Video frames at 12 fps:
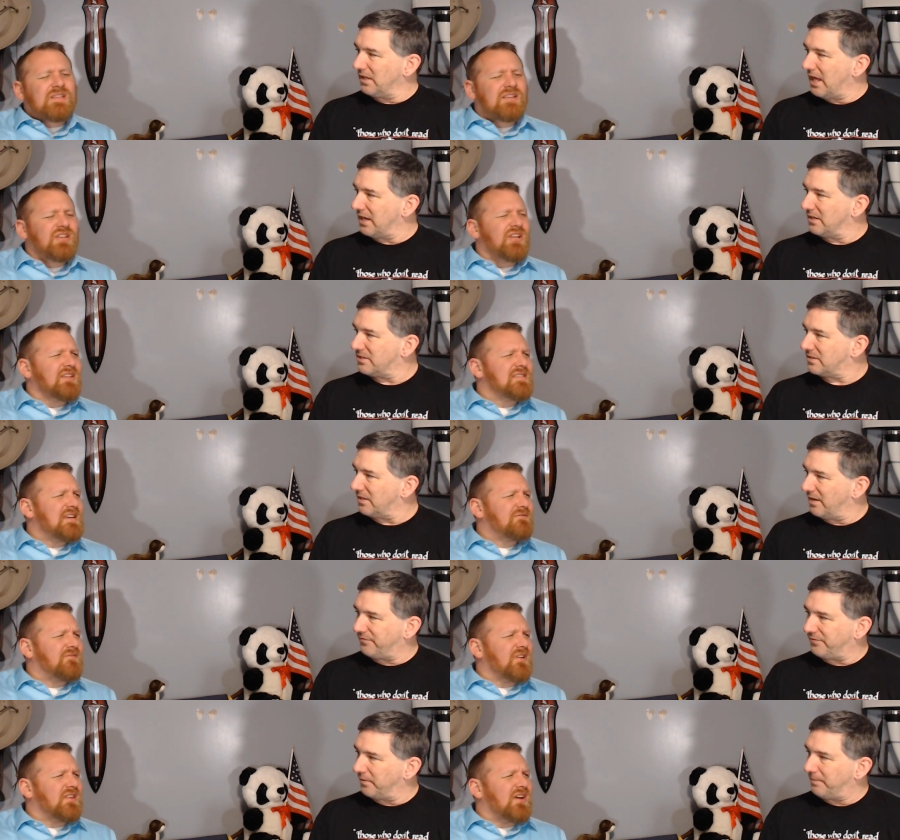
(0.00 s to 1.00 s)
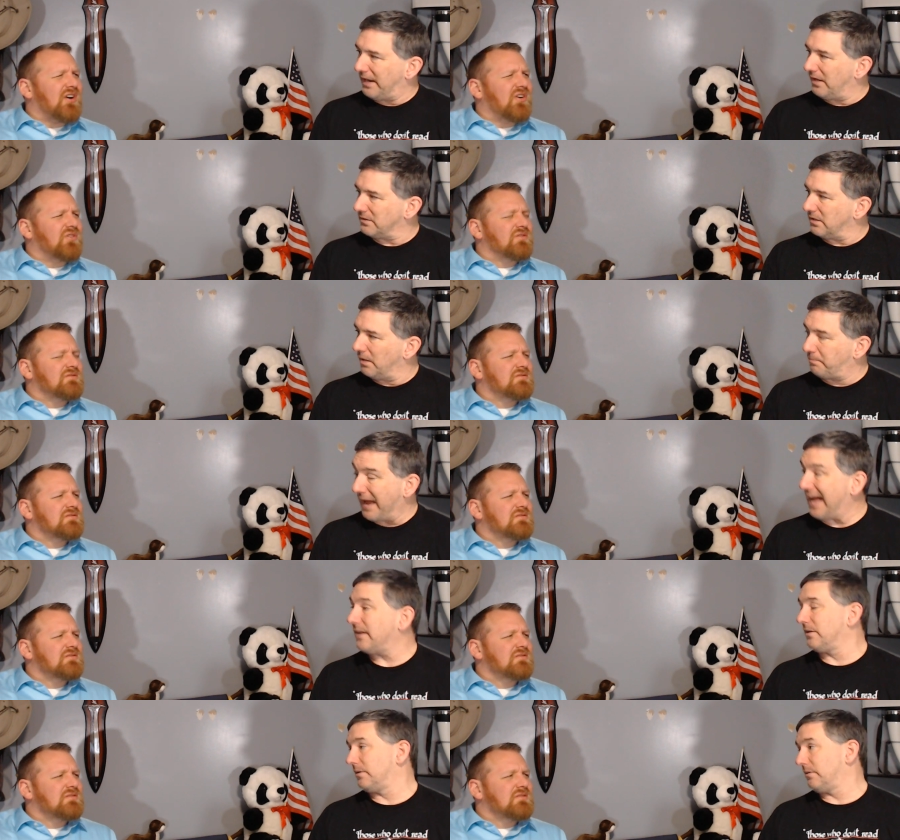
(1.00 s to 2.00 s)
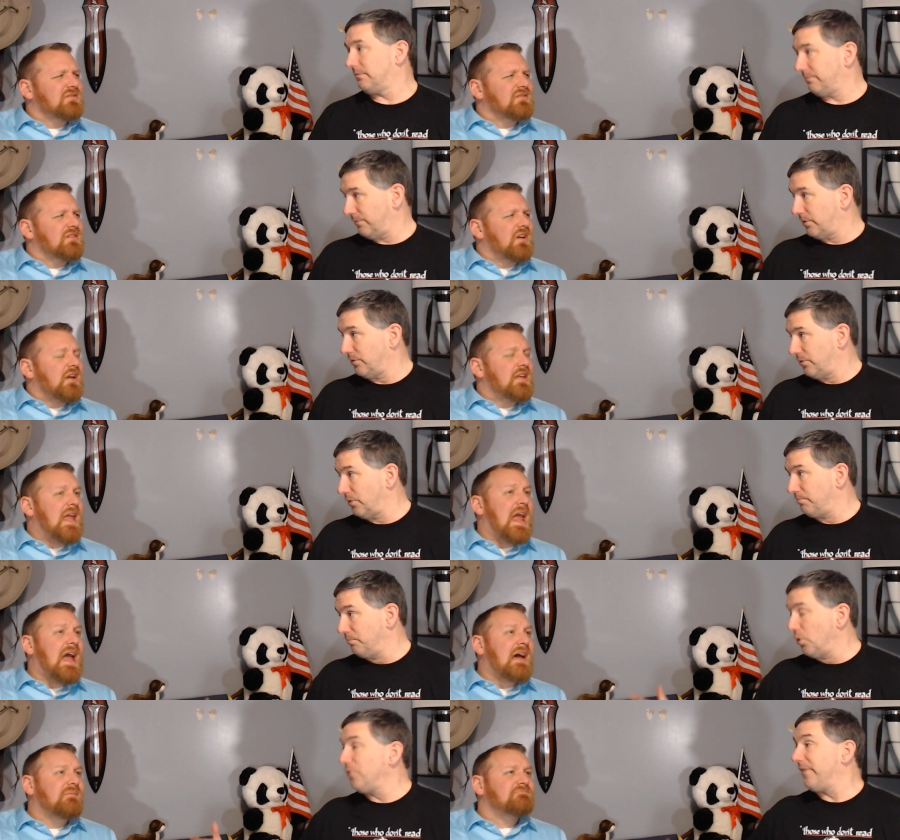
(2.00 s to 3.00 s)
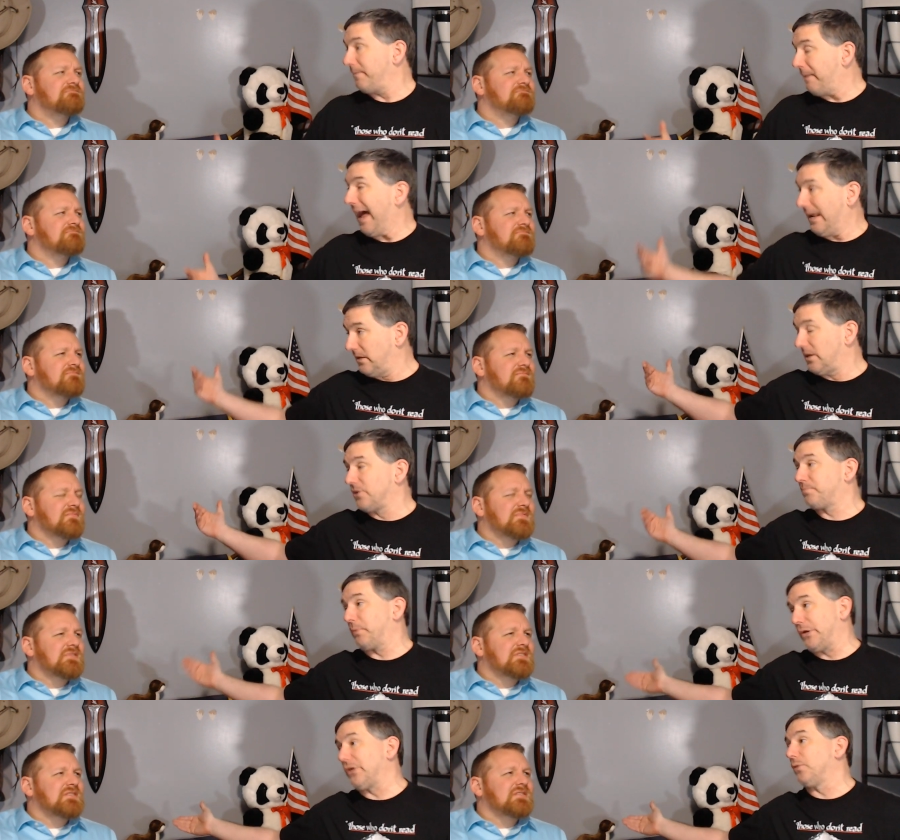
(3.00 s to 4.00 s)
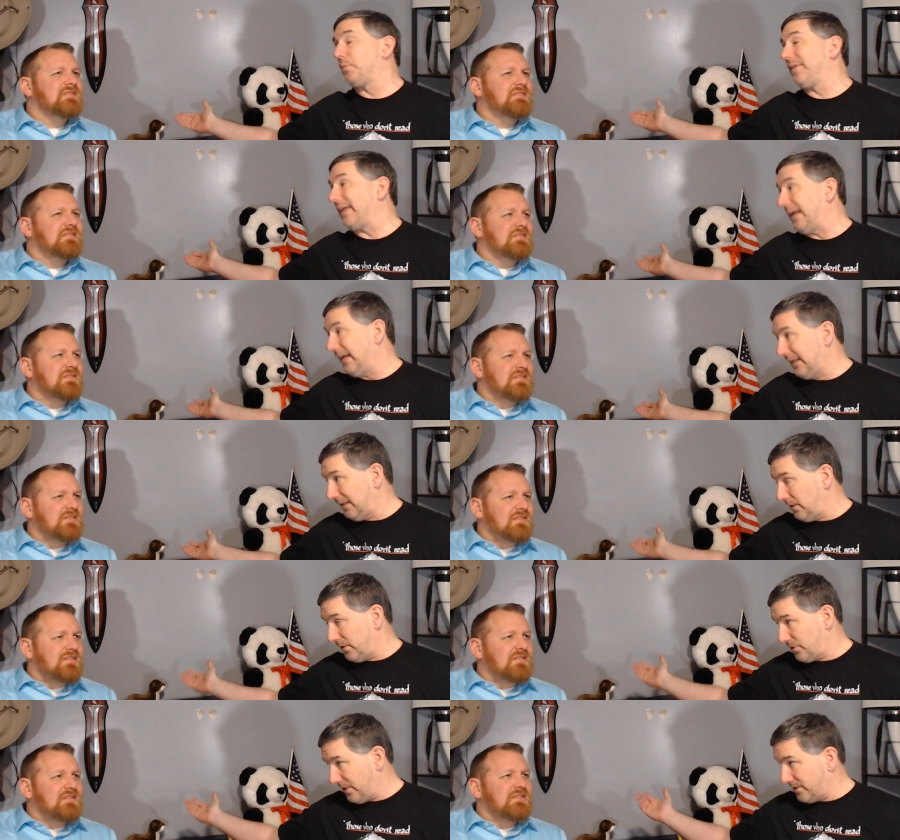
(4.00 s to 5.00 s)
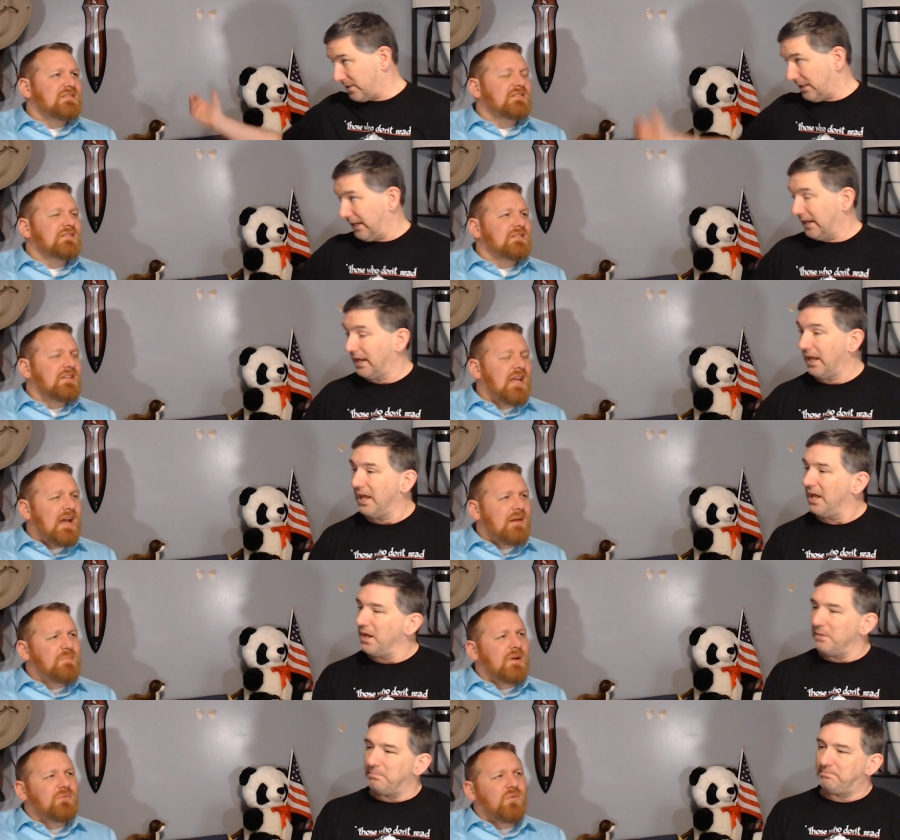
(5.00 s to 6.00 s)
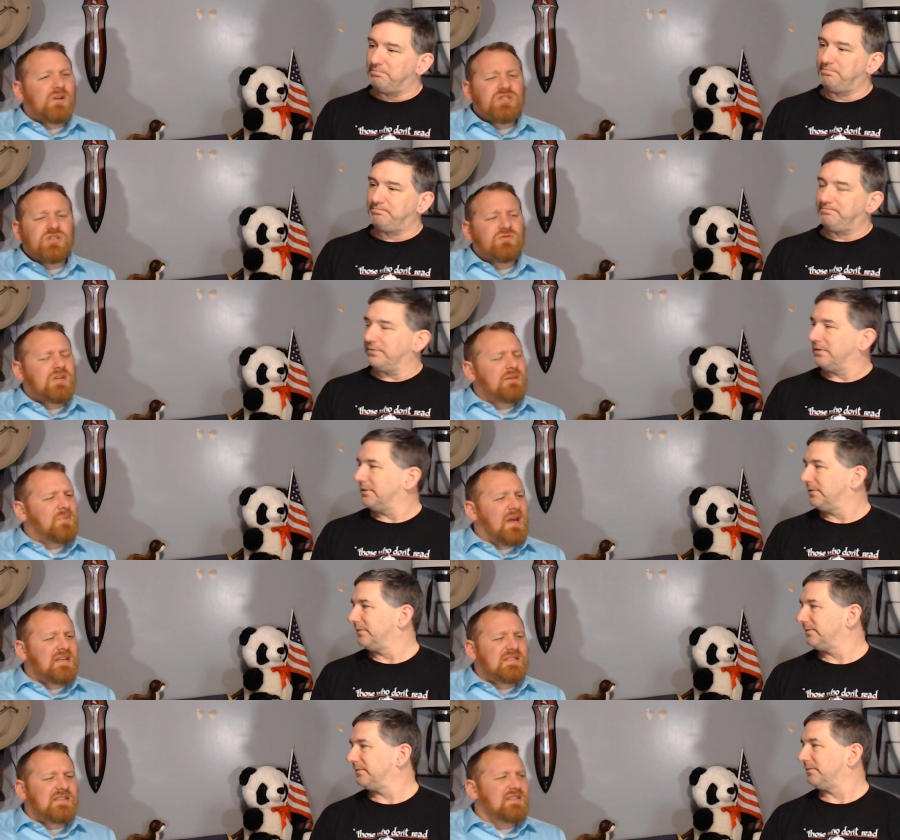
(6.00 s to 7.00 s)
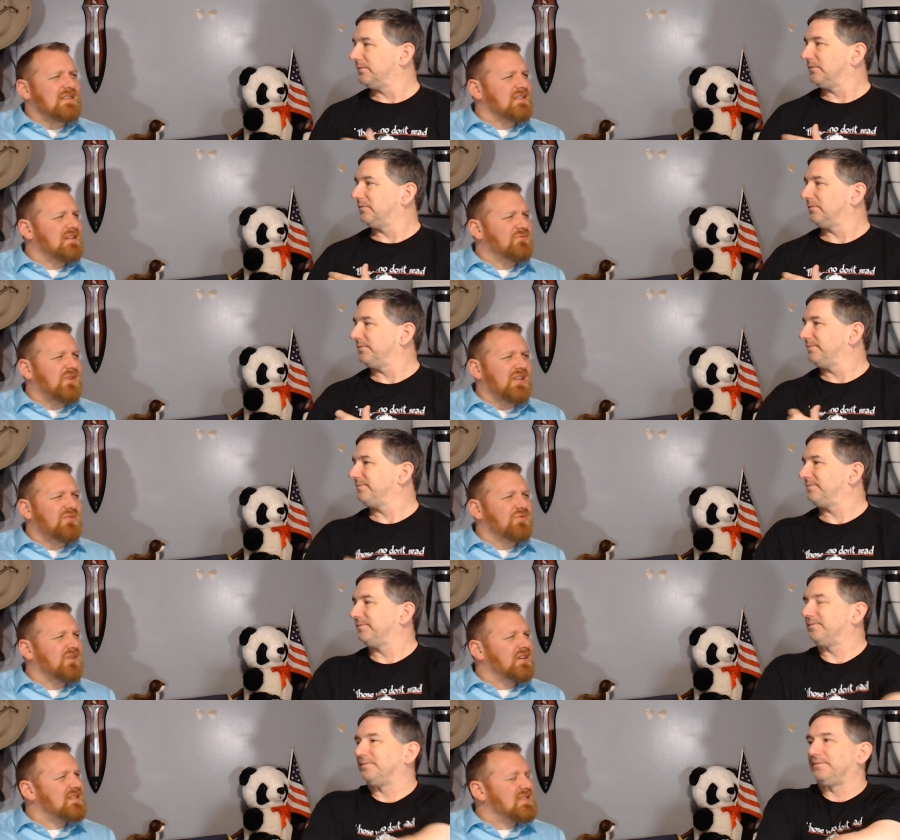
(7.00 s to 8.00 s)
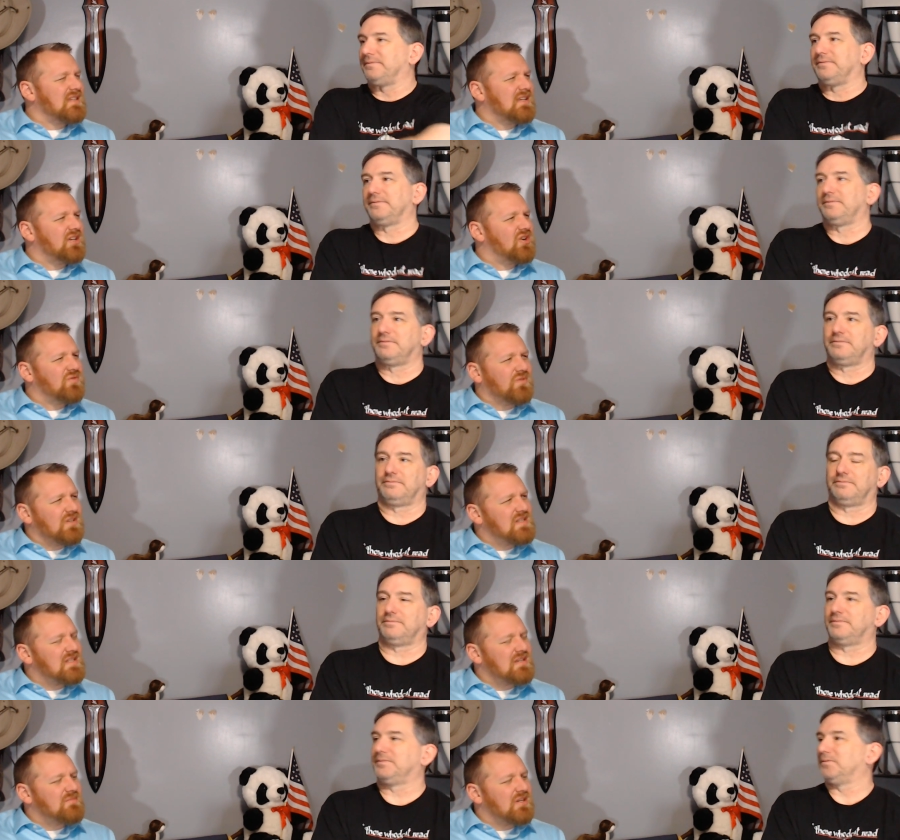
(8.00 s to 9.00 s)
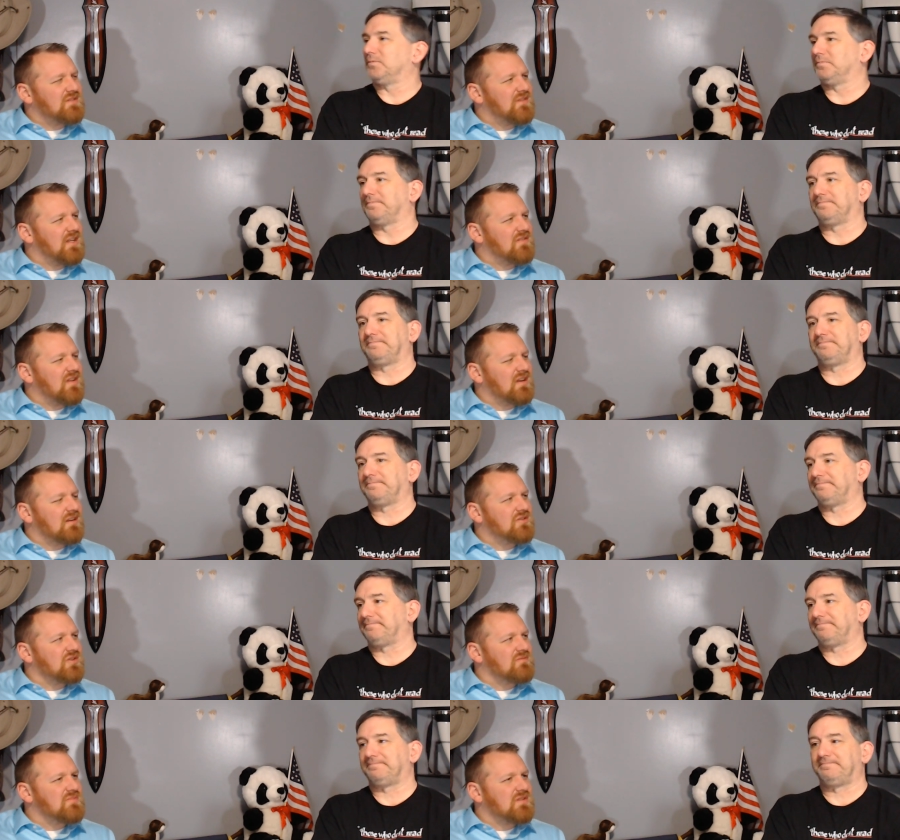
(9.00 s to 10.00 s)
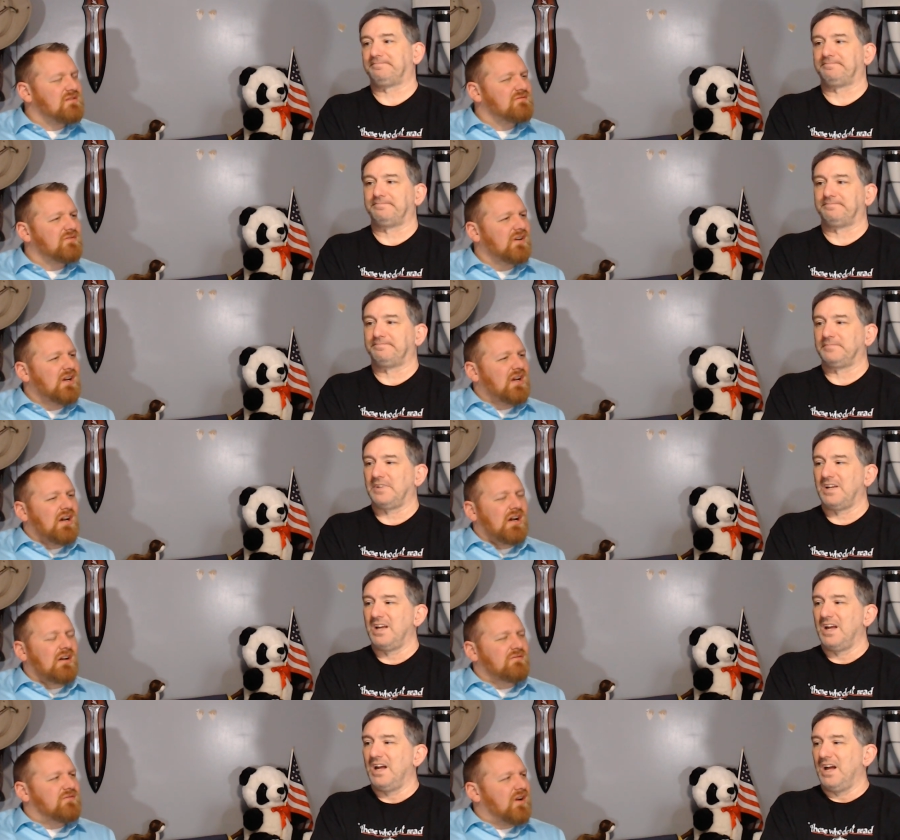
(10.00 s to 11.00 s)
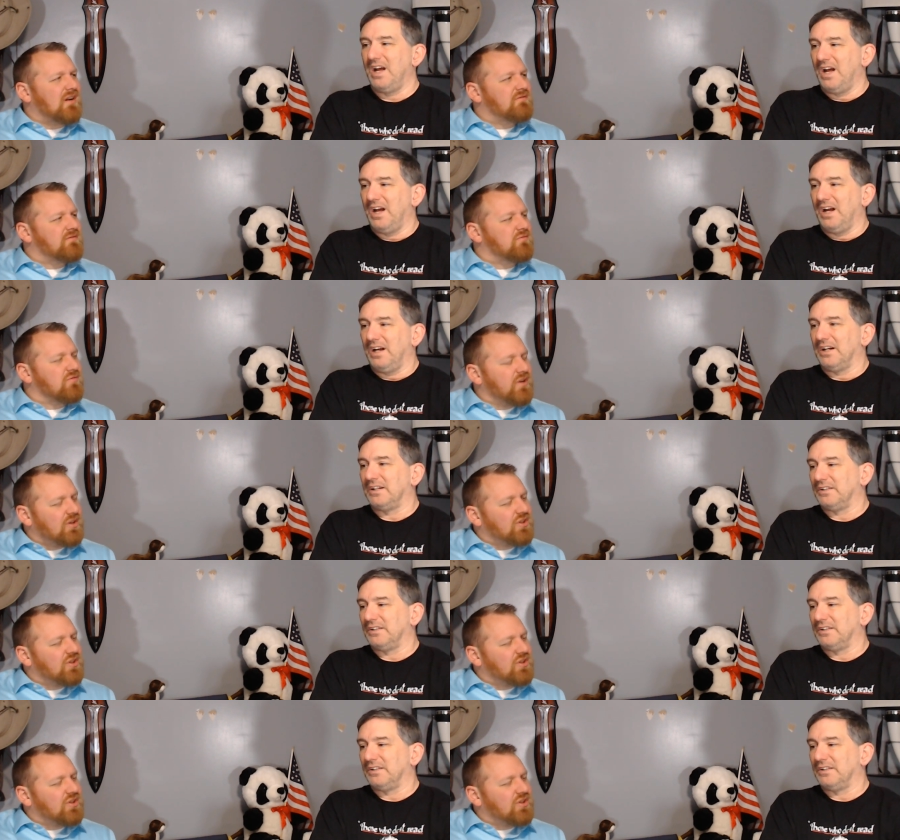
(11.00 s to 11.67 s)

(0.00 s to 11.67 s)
Speaker 1: a, little different though. A Patton, the yeah. movie Patton does pretty good with Italy, uh, Sicily. Yeah, but
Speaker 2: once you get past Sicily, what do you really see? You don't really see much of anything in terms of of of real